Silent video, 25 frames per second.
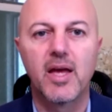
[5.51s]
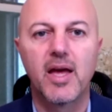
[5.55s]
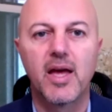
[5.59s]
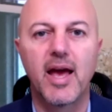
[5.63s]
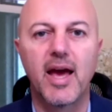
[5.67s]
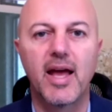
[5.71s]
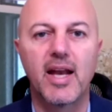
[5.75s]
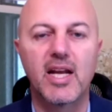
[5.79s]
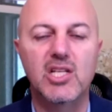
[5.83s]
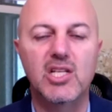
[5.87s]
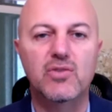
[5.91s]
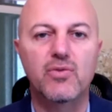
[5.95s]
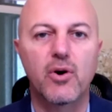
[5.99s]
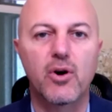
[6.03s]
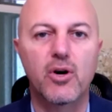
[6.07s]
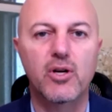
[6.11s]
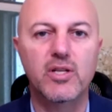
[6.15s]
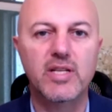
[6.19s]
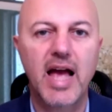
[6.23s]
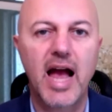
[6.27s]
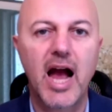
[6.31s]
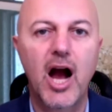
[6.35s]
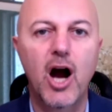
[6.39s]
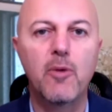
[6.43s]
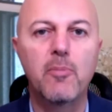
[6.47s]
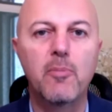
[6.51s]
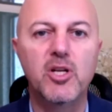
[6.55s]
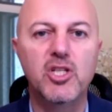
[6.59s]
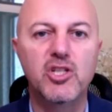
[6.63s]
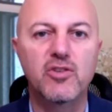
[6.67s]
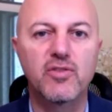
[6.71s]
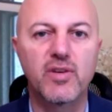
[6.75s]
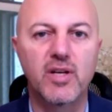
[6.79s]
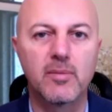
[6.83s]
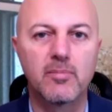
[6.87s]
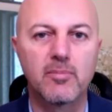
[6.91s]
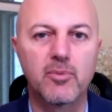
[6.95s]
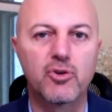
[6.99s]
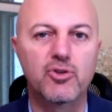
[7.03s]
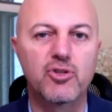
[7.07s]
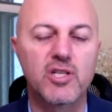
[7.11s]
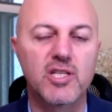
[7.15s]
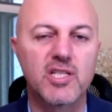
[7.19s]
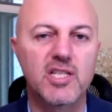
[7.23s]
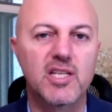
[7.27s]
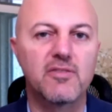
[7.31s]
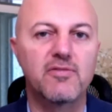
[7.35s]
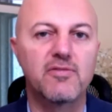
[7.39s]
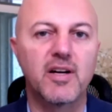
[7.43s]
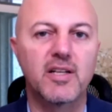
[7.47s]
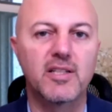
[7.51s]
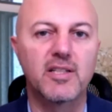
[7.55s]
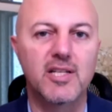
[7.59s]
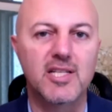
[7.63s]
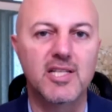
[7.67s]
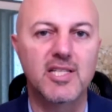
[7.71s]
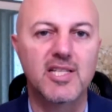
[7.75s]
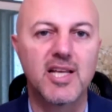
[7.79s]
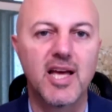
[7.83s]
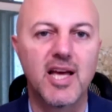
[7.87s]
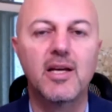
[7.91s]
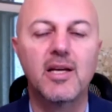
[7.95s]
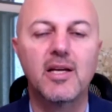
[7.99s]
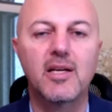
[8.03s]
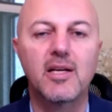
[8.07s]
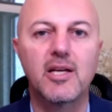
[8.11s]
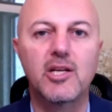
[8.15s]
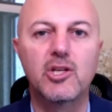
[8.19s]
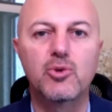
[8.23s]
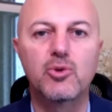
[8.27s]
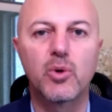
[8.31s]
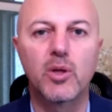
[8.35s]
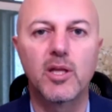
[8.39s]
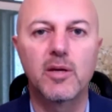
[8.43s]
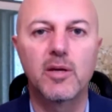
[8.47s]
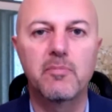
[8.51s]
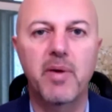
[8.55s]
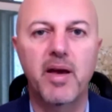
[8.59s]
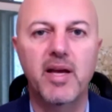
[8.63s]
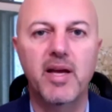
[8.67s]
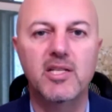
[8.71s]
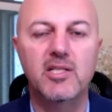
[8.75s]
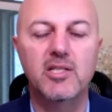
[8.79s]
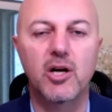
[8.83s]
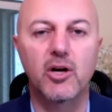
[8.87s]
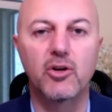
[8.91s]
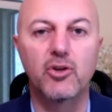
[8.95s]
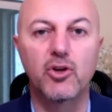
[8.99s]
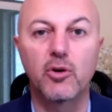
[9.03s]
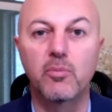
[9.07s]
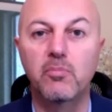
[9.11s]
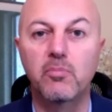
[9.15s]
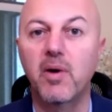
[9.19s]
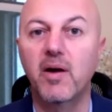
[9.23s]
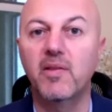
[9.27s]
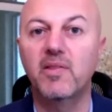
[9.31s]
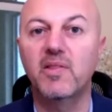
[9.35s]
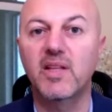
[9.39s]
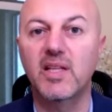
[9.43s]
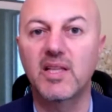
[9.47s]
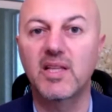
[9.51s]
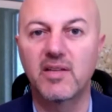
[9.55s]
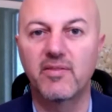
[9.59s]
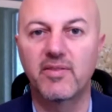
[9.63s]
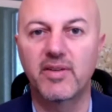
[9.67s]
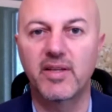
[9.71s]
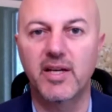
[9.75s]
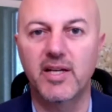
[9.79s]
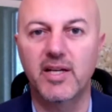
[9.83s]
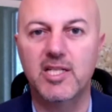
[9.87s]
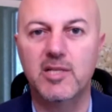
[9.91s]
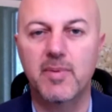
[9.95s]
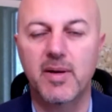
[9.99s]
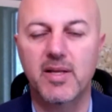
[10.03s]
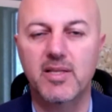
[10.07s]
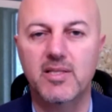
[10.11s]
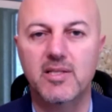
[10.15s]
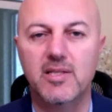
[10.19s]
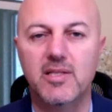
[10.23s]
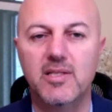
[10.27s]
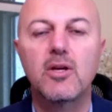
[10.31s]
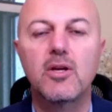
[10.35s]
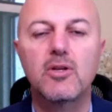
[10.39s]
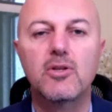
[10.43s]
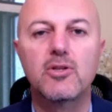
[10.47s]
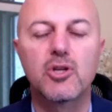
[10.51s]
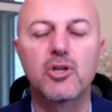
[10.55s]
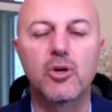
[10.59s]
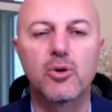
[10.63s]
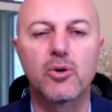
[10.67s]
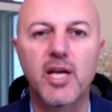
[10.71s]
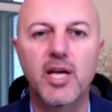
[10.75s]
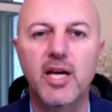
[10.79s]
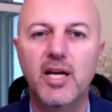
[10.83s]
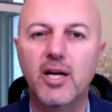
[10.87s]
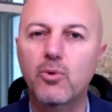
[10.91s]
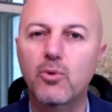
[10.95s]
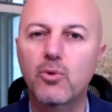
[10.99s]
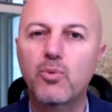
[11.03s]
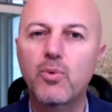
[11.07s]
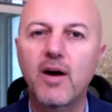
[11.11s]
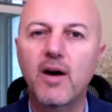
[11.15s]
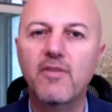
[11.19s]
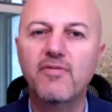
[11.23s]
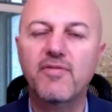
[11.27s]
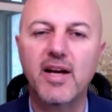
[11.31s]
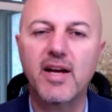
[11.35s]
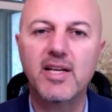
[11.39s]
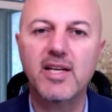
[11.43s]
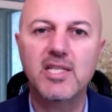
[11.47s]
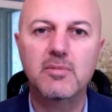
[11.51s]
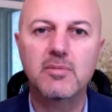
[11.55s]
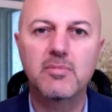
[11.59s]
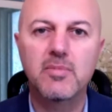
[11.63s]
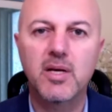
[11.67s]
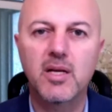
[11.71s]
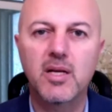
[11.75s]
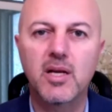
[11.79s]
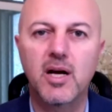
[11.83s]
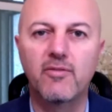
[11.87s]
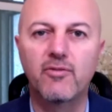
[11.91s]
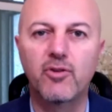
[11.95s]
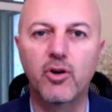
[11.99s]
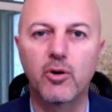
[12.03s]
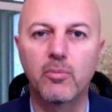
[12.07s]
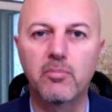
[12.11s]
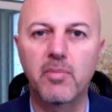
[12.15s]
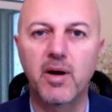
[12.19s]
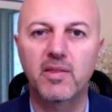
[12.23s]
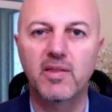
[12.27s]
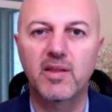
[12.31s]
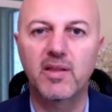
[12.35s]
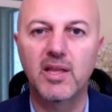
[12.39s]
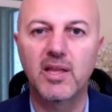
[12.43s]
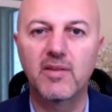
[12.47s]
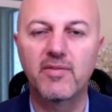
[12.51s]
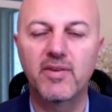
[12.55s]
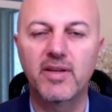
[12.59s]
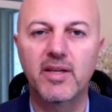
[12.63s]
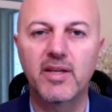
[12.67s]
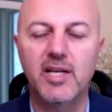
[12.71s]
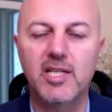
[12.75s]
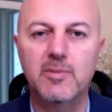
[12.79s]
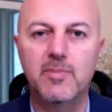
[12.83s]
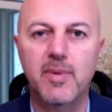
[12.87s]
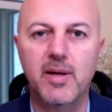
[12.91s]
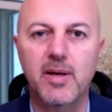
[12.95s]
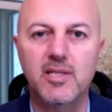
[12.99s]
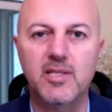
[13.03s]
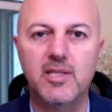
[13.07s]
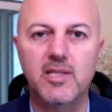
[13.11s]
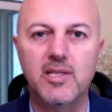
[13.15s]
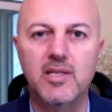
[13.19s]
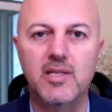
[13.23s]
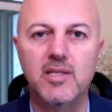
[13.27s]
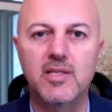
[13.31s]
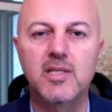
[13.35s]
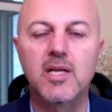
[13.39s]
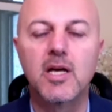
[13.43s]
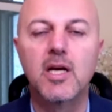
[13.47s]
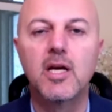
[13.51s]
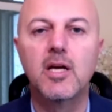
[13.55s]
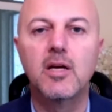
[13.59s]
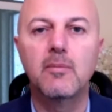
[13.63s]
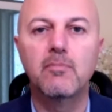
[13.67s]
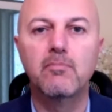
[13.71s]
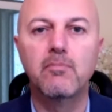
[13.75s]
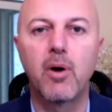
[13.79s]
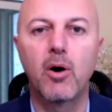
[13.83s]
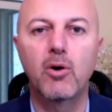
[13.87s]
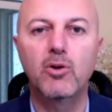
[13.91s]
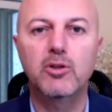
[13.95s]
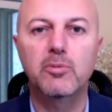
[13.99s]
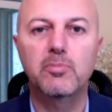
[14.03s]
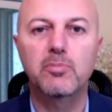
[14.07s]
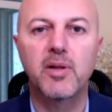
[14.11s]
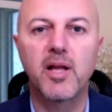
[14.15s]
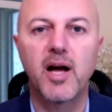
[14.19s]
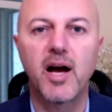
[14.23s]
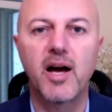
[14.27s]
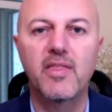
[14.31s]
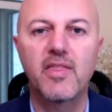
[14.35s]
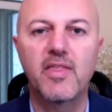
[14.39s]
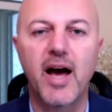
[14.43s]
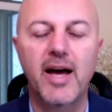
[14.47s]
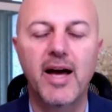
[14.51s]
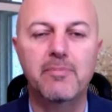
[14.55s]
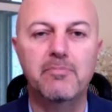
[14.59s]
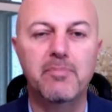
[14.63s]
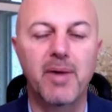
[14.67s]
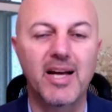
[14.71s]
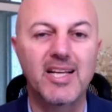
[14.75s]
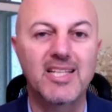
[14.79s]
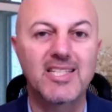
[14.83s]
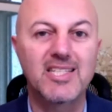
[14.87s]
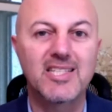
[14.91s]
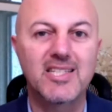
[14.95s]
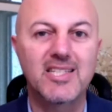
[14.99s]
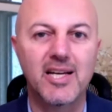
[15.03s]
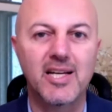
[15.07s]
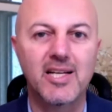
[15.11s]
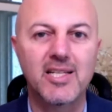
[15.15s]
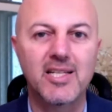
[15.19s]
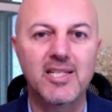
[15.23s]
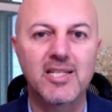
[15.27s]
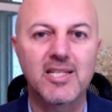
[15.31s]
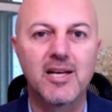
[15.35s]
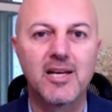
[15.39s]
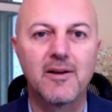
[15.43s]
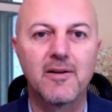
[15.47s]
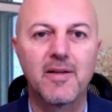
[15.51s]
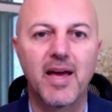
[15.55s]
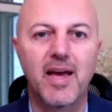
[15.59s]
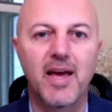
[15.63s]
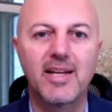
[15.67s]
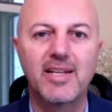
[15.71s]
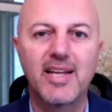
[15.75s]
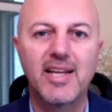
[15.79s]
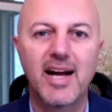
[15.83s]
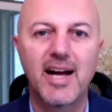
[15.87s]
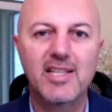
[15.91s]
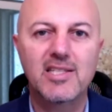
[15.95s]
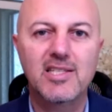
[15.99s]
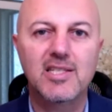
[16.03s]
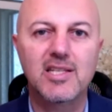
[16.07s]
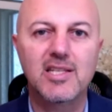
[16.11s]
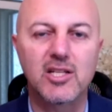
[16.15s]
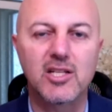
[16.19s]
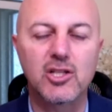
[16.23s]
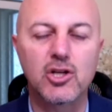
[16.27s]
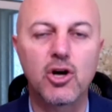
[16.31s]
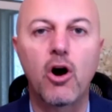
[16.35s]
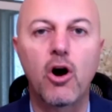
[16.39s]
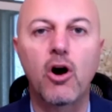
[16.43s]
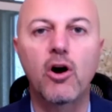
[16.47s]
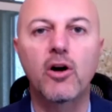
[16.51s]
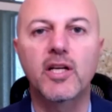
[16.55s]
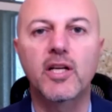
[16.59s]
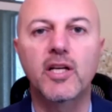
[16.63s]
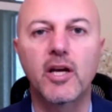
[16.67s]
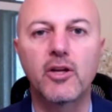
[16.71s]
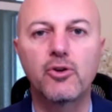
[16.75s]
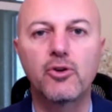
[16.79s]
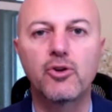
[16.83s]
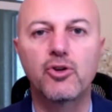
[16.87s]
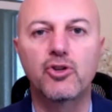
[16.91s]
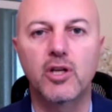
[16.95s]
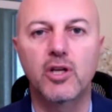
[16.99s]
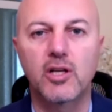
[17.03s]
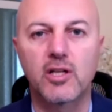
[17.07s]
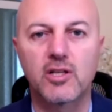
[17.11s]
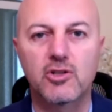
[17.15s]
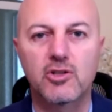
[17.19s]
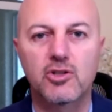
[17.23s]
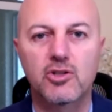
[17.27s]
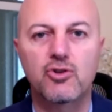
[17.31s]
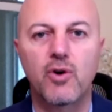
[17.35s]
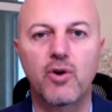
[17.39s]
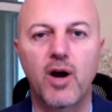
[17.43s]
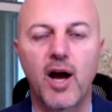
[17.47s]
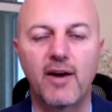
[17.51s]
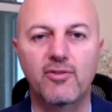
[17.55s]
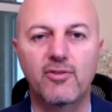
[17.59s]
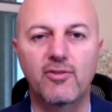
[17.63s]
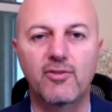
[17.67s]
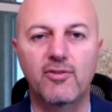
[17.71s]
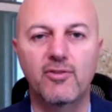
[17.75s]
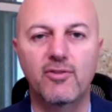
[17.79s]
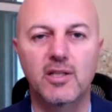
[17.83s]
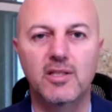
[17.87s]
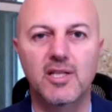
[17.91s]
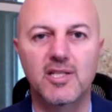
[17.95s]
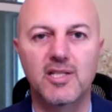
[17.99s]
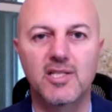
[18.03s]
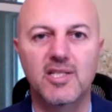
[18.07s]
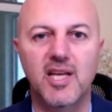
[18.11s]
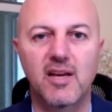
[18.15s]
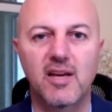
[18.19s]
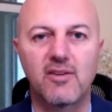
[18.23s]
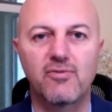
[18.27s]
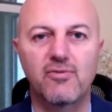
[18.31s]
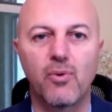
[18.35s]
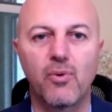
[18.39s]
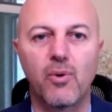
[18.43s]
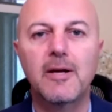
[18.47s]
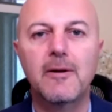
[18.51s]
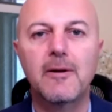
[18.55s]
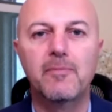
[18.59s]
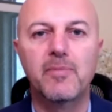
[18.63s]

And as far as how much of an emergency fund to set is really based on your monthly living expenses. So take a rough estimate of your monthly living expenses, multiply that by six, and that's the target you should strive to, to save for.